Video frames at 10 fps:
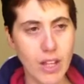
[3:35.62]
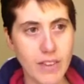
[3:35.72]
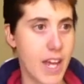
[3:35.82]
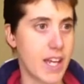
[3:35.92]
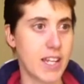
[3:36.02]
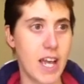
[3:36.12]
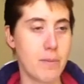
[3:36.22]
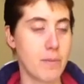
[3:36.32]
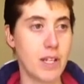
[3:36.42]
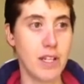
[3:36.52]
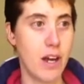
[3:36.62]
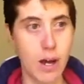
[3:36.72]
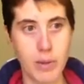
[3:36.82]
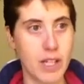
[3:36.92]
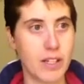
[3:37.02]
There can be
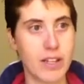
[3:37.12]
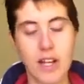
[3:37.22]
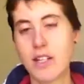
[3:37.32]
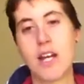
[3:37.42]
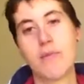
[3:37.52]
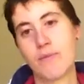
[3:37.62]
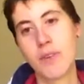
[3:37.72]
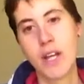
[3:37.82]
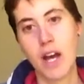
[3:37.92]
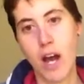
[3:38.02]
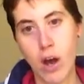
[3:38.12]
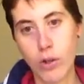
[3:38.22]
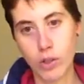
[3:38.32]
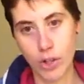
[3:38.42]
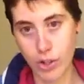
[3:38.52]
humming, a
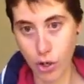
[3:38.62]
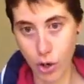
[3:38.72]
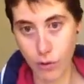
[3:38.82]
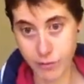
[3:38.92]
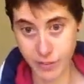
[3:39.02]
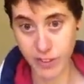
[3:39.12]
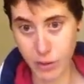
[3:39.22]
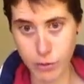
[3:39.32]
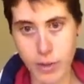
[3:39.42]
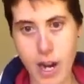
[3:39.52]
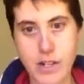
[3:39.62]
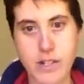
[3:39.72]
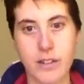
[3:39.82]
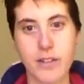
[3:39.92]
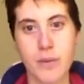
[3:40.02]
whole load of physical
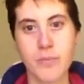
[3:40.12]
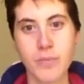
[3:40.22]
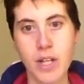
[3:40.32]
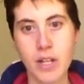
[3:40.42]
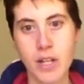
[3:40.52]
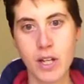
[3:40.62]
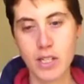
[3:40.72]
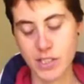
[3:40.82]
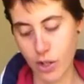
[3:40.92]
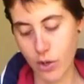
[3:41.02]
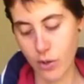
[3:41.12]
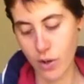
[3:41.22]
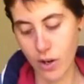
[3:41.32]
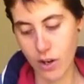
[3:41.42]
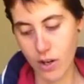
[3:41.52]
reactions. So
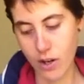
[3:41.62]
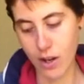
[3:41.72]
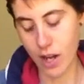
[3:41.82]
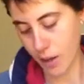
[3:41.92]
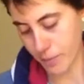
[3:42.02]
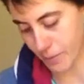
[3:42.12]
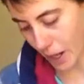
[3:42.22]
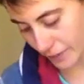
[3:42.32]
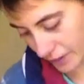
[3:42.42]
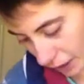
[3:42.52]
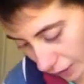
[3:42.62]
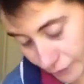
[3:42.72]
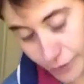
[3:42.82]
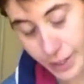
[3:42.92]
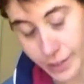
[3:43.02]
at the
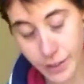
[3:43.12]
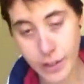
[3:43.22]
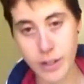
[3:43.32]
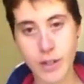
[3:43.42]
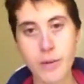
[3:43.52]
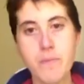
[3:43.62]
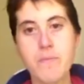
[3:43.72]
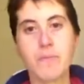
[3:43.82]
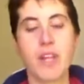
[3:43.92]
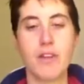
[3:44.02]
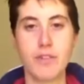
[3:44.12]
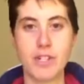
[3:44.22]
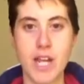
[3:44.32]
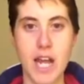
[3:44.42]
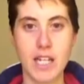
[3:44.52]
other end, if you
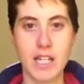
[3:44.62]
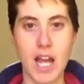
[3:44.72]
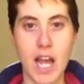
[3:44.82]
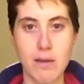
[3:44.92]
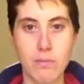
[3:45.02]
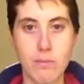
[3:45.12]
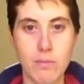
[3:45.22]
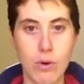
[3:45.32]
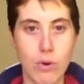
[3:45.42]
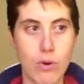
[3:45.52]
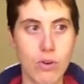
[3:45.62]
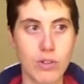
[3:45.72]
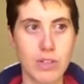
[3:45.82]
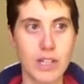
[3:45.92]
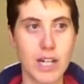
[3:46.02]
take a more
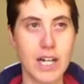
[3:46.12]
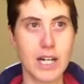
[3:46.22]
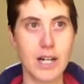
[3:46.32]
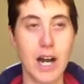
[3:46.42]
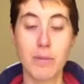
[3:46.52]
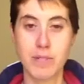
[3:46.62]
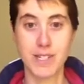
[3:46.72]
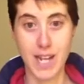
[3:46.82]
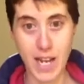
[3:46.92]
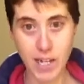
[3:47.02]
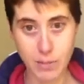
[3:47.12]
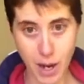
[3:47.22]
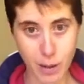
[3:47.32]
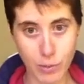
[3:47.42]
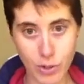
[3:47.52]
up-to-date
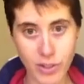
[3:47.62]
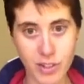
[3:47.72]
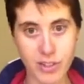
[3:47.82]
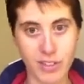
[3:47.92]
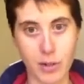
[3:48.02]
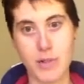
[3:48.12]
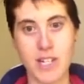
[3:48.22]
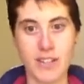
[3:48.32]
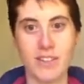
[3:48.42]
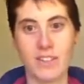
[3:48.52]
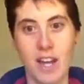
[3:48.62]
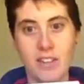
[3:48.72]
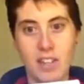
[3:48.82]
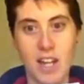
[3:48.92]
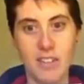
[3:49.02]
power board, so pretend this
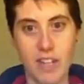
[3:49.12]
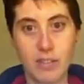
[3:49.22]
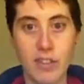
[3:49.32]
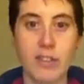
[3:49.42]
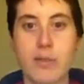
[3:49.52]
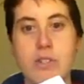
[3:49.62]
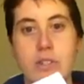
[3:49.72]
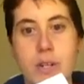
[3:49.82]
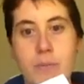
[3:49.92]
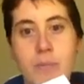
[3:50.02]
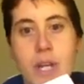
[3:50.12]
has a safety switch on it,